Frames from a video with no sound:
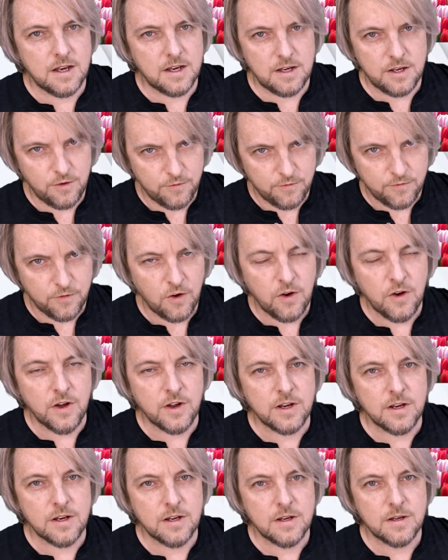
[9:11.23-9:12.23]
You
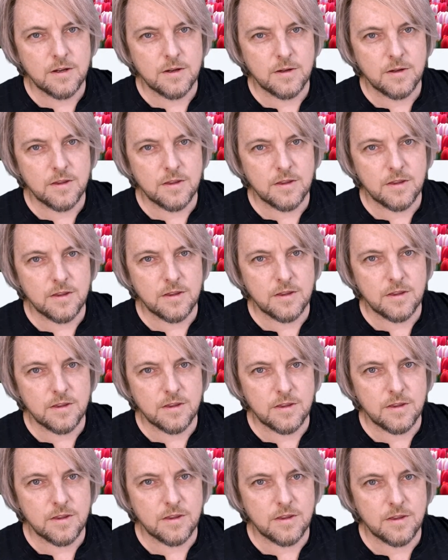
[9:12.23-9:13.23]
find
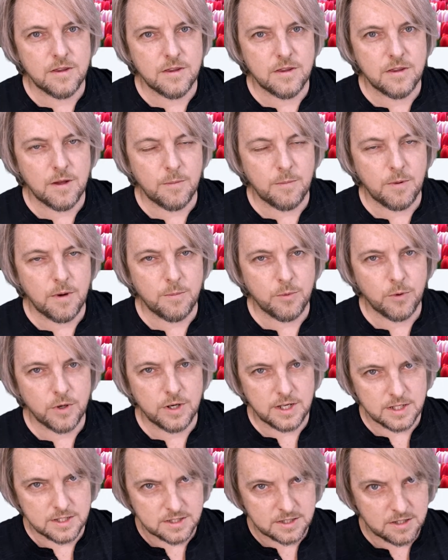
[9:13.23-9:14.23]
that by
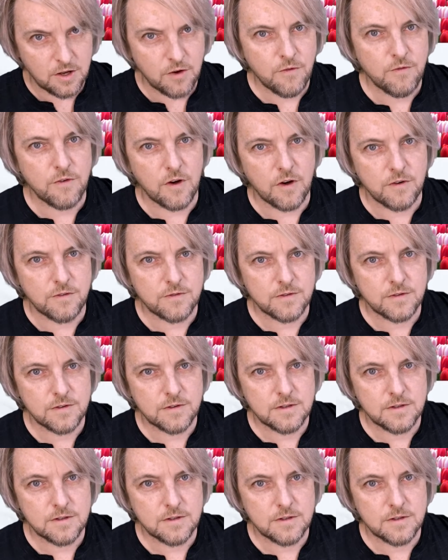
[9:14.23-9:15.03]
putting yourself off